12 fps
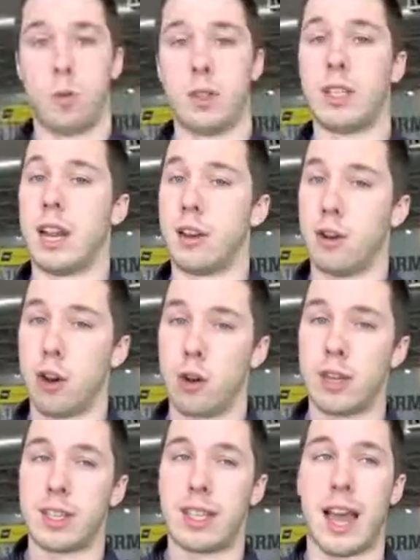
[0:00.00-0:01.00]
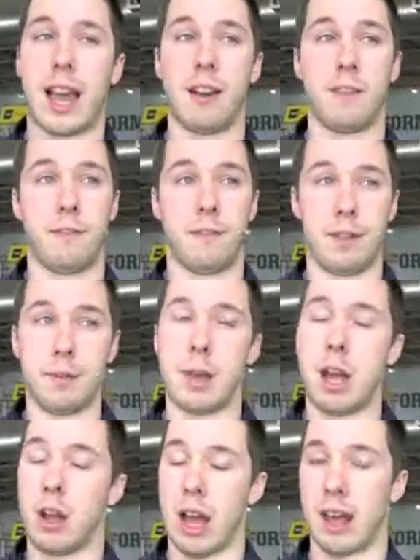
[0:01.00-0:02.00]
We tend to notice that
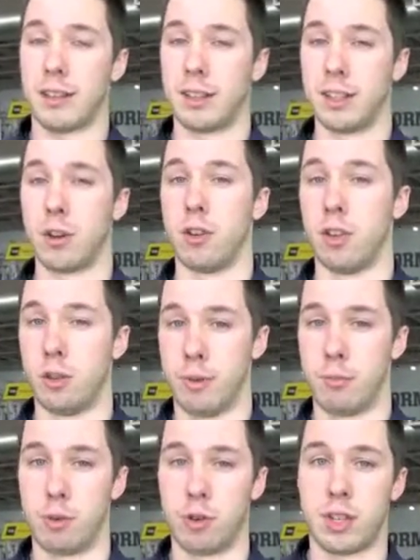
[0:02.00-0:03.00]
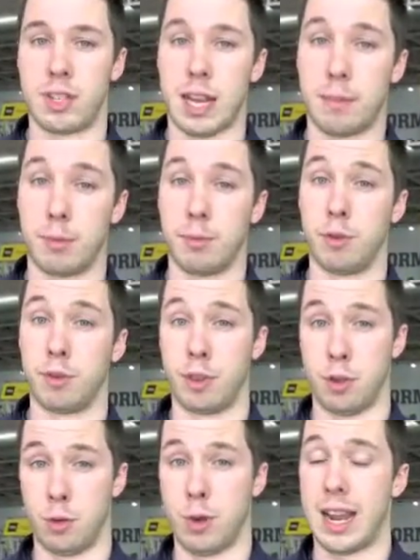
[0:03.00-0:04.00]
female athletes are a little bit more susceptible
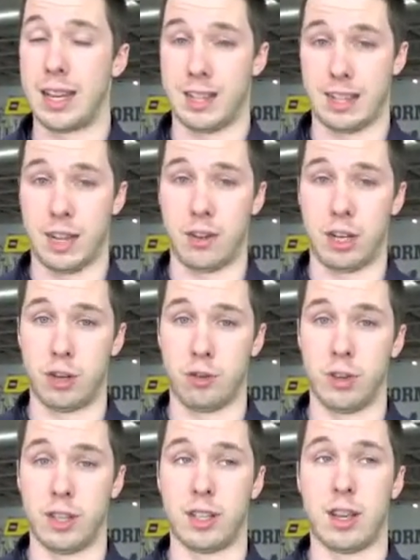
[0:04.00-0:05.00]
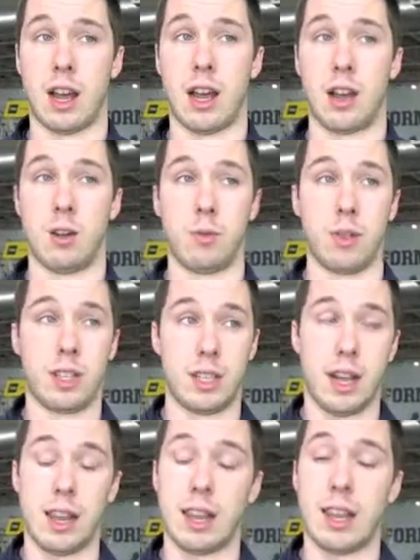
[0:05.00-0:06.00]
to ACL injuries. We
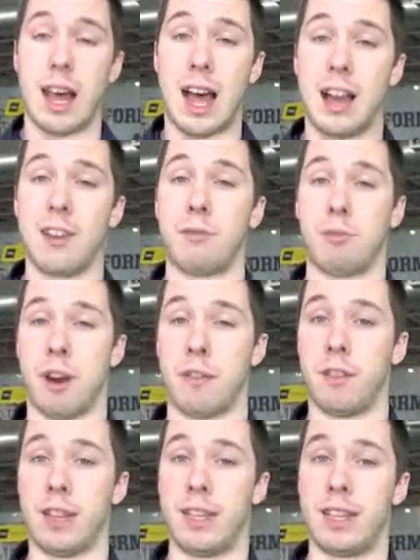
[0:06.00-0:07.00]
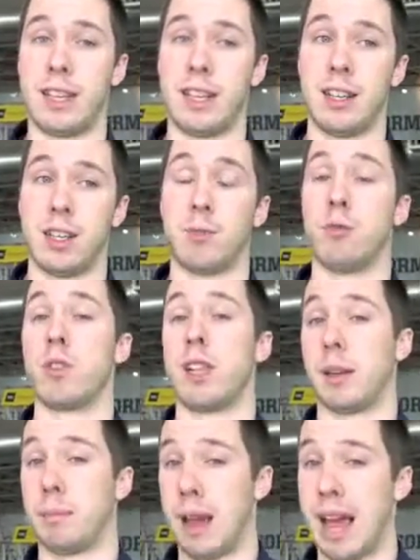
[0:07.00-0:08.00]
see a lot of prevalence in sports
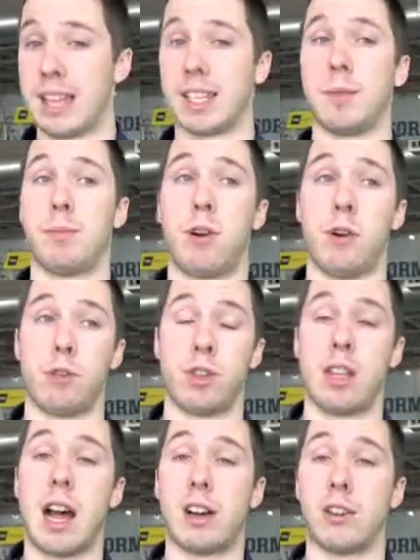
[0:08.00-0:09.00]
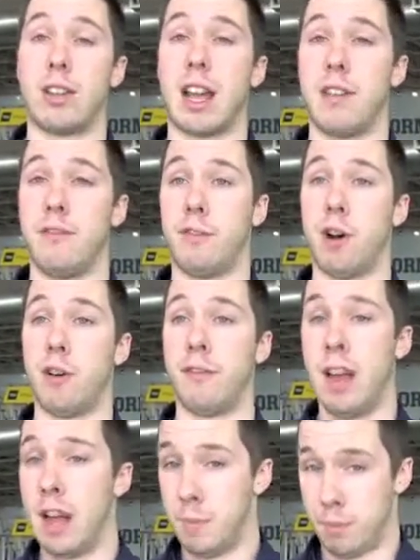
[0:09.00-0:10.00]
like basketball or soccer that
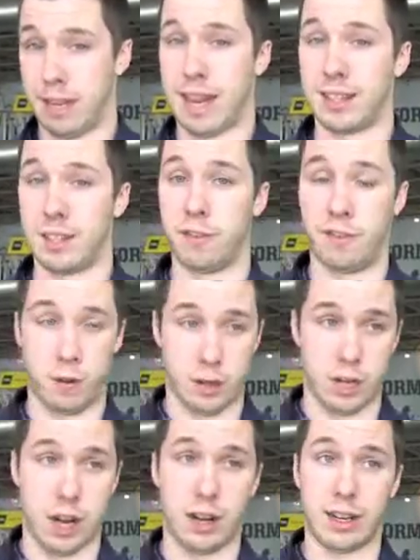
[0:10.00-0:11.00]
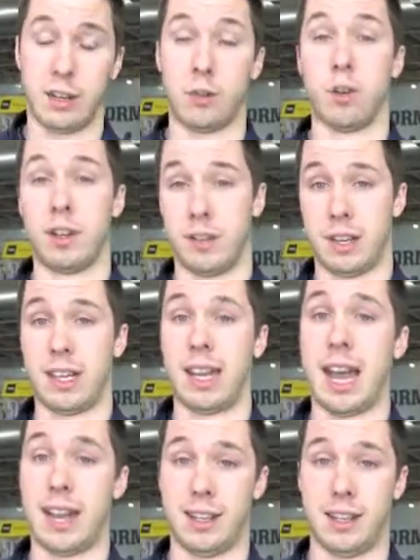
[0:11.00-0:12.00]
involve planting the foot, cutting, or even
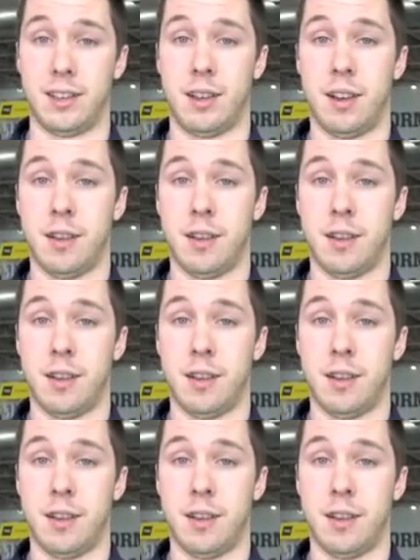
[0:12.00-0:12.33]
landing.